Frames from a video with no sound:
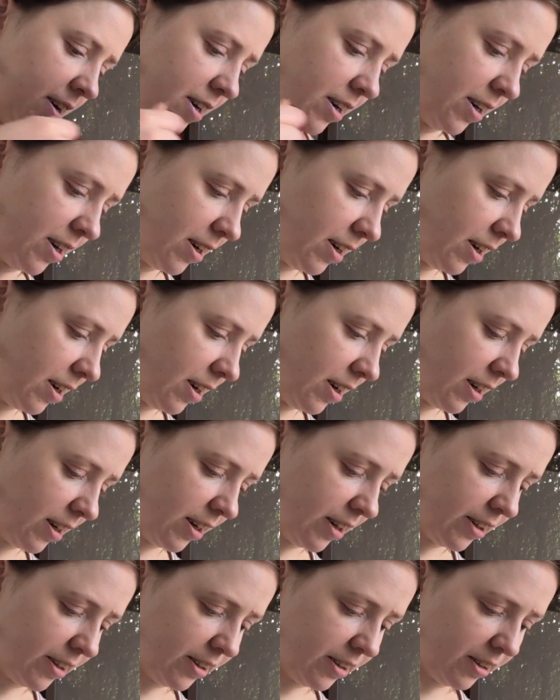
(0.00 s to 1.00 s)

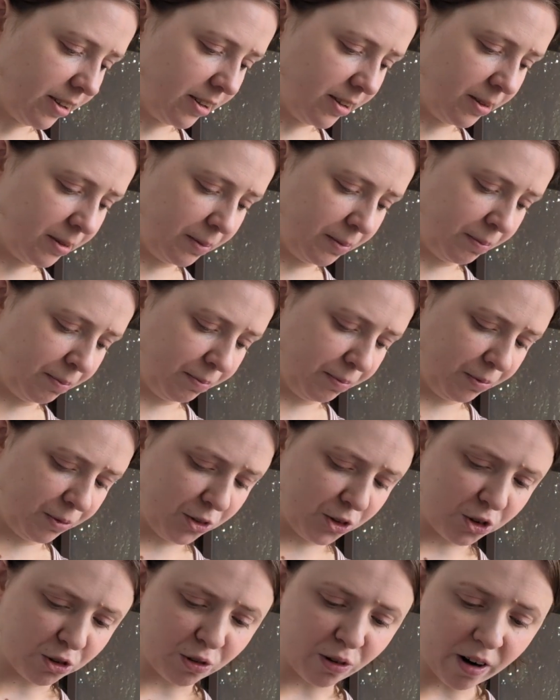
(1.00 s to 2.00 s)
I am
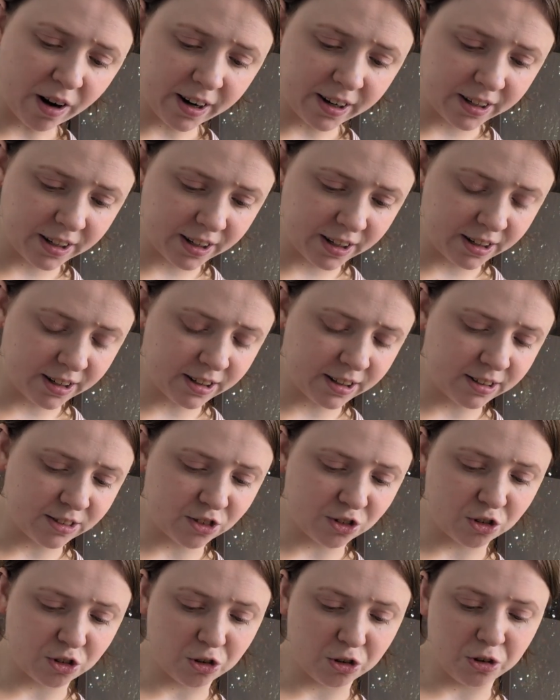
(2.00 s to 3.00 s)
trying
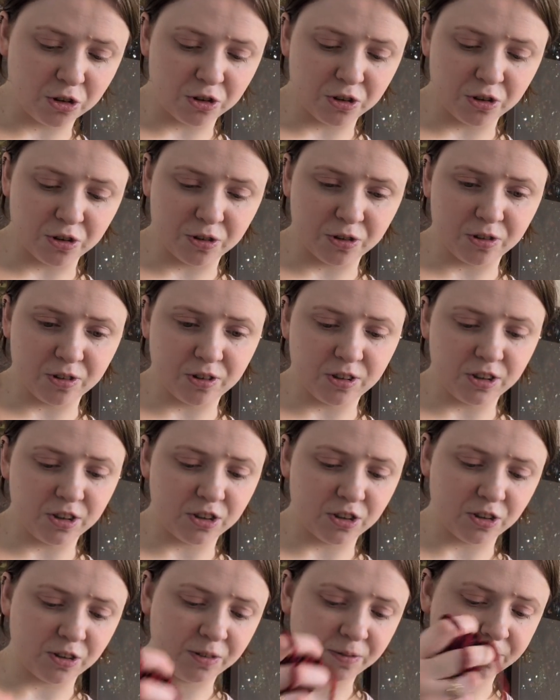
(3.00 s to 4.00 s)

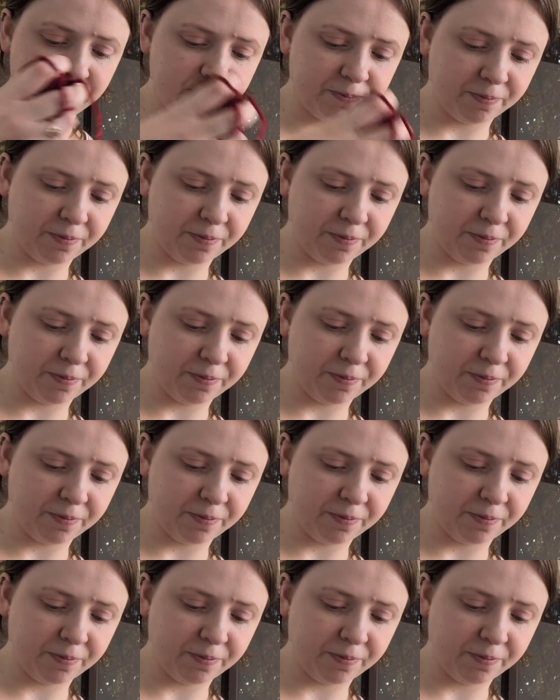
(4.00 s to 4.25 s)
to,